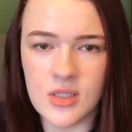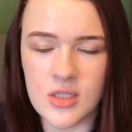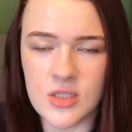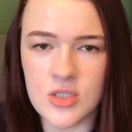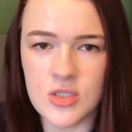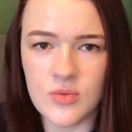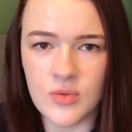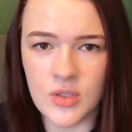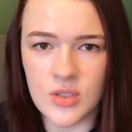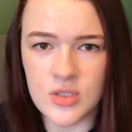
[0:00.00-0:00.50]
And I
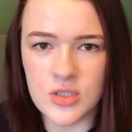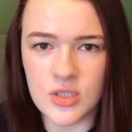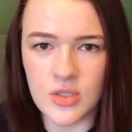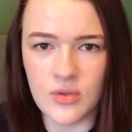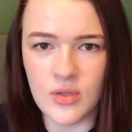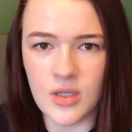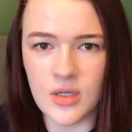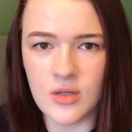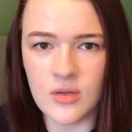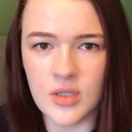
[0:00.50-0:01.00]
just want to show
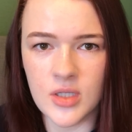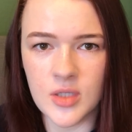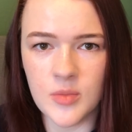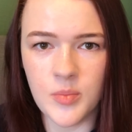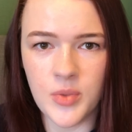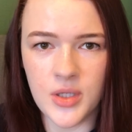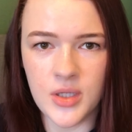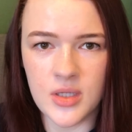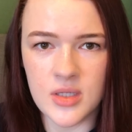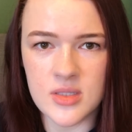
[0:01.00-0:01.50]
that quick
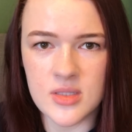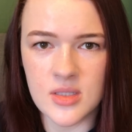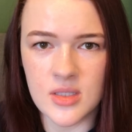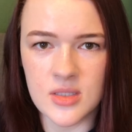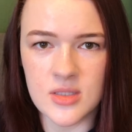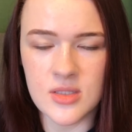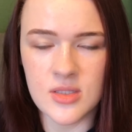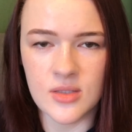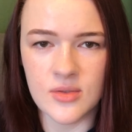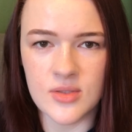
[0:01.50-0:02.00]
because
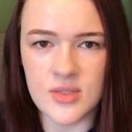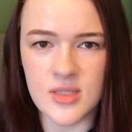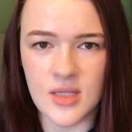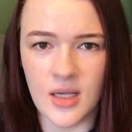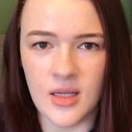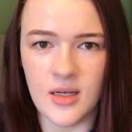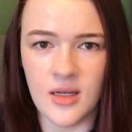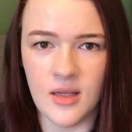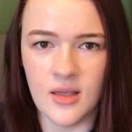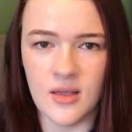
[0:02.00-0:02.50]
it's so
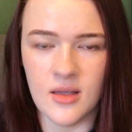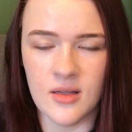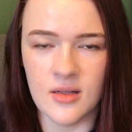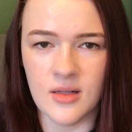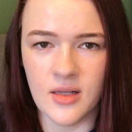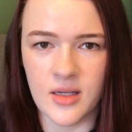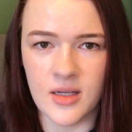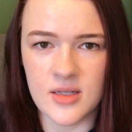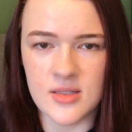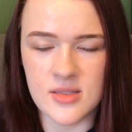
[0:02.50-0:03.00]
exciting. And
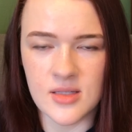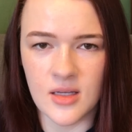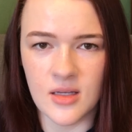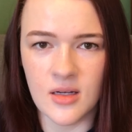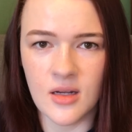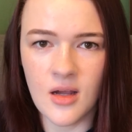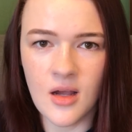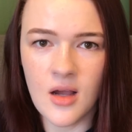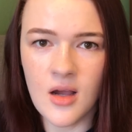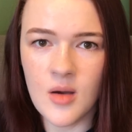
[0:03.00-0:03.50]
like I
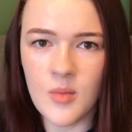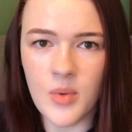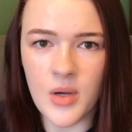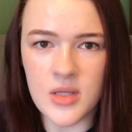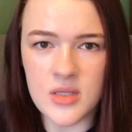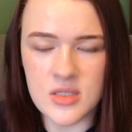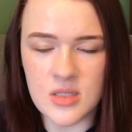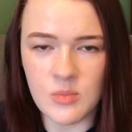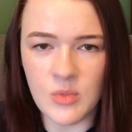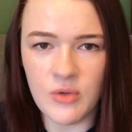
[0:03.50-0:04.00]
said, by
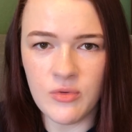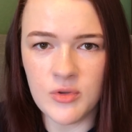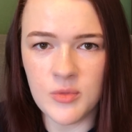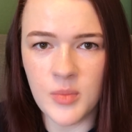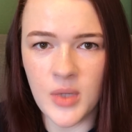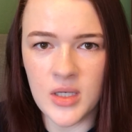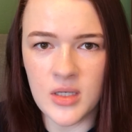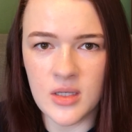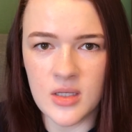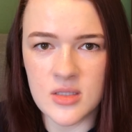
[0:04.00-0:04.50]
the time I film
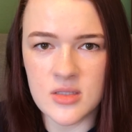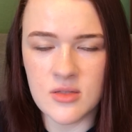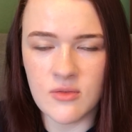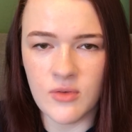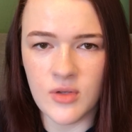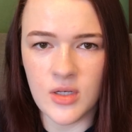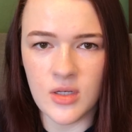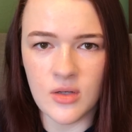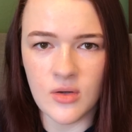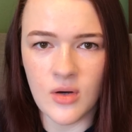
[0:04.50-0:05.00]
my next
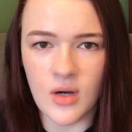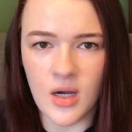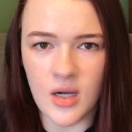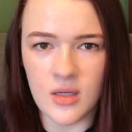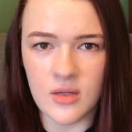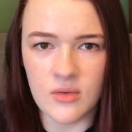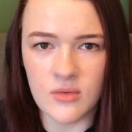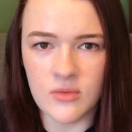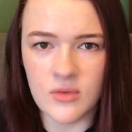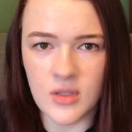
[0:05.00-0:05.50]
video, I
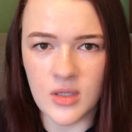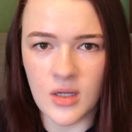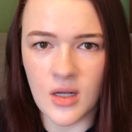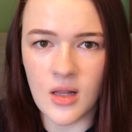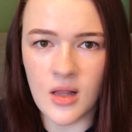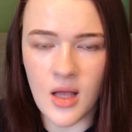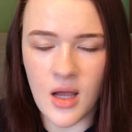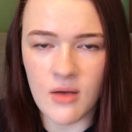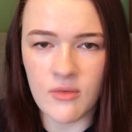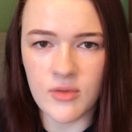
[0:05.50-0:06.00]
don't think
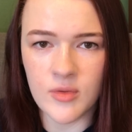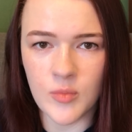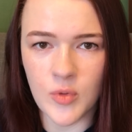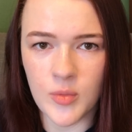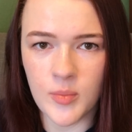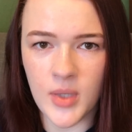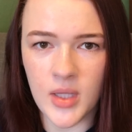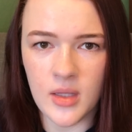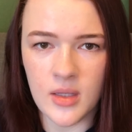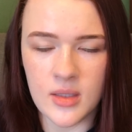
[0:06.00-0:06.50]
I'll have them
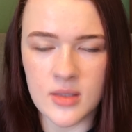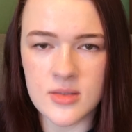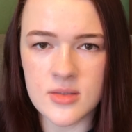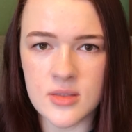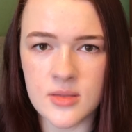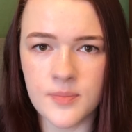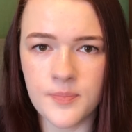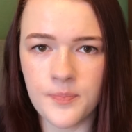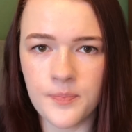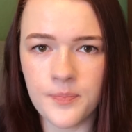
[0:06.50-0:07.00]
on my
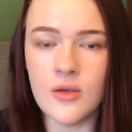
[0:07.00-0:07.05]
hands.